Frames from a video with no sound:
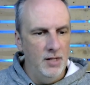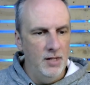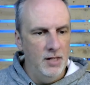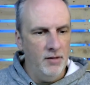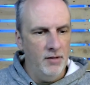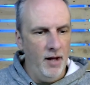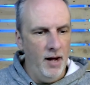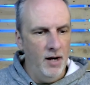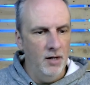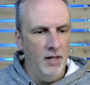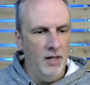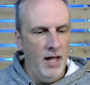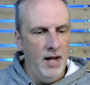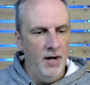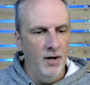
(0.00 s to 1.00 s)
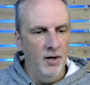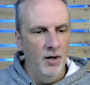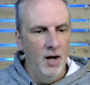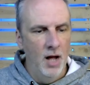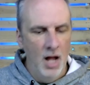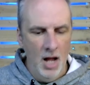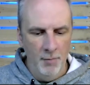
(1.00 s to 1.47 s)
the entire layer,
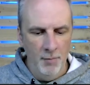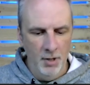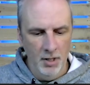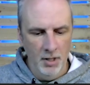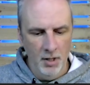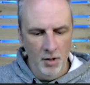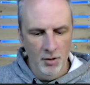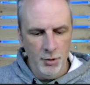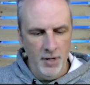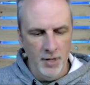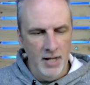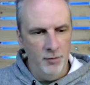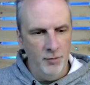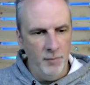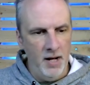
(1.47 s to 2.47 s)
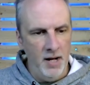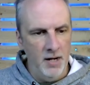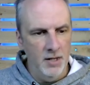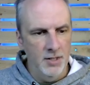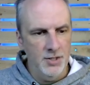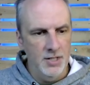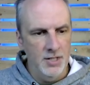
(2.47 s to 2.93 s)
I'm going to go to
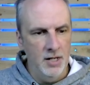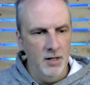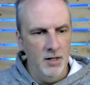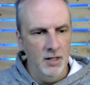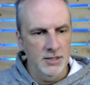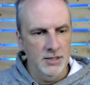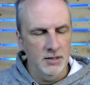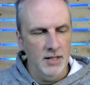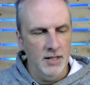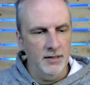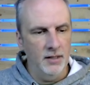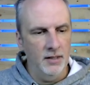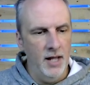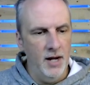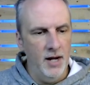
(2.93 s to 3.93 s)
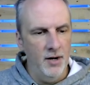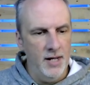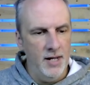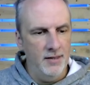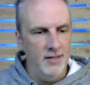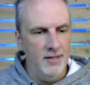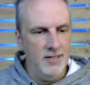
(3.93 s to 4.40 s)
transparency. I'm going to select the layer,
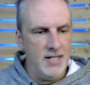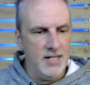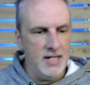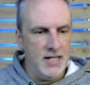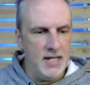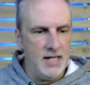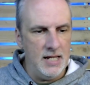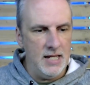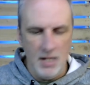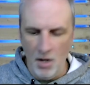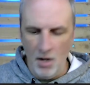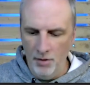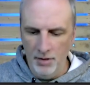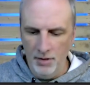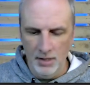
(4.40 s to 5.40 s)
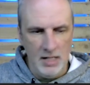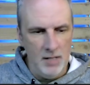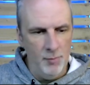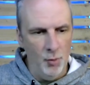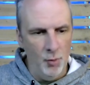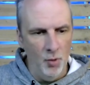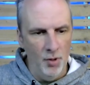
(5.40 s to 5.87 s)
hit the T key on the
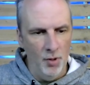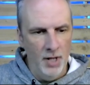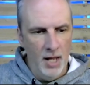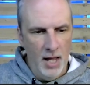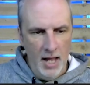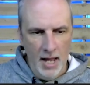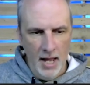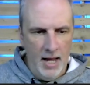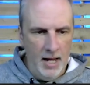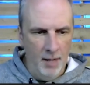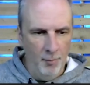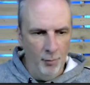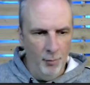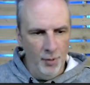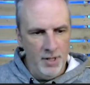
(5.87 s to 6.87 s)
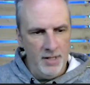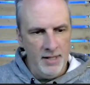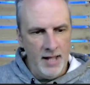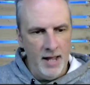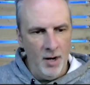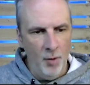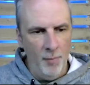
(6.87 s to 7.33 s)
keyboard, and bring
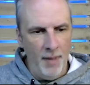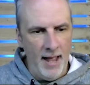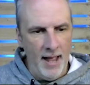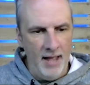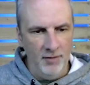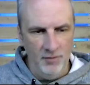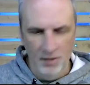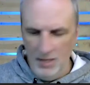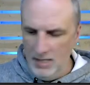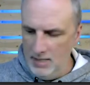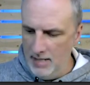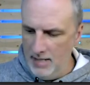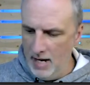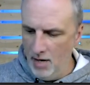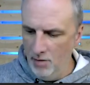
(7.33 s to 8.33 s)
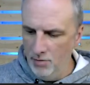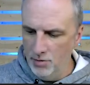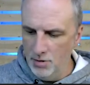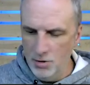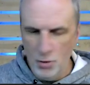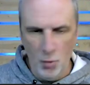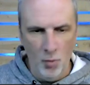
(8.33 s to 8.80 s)
that opacity down
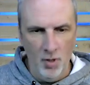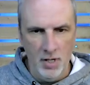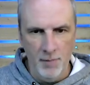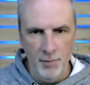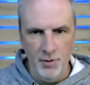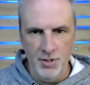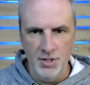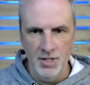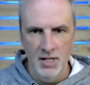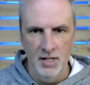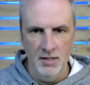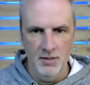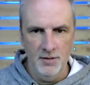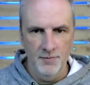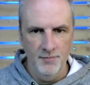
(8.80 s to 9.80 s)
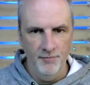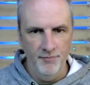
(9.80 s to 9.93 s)
to 20%.